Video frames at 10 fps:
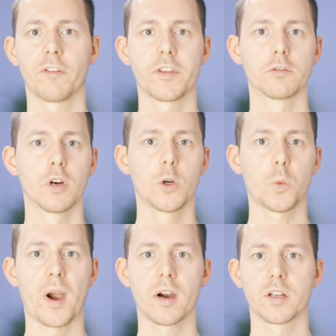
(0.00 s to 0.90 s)
of the Rode
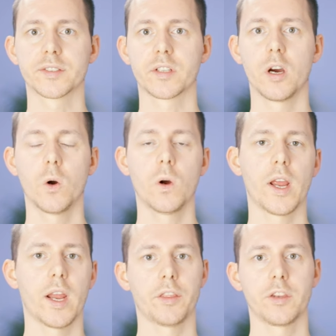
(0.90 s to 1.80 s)
Wireless
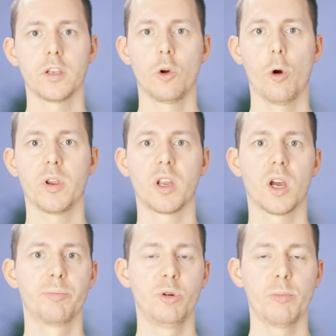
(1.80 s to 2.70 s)
Go and the
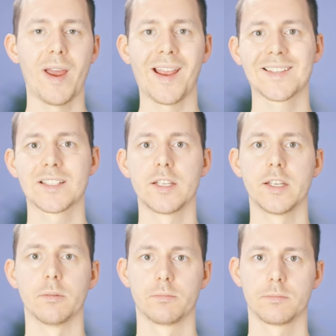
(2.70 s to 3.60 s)
Comica Boom
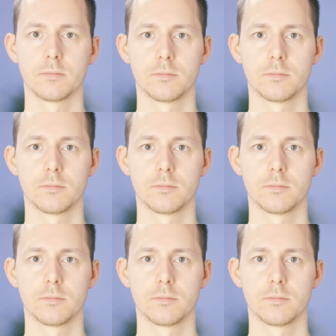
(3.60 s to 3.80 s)
XD.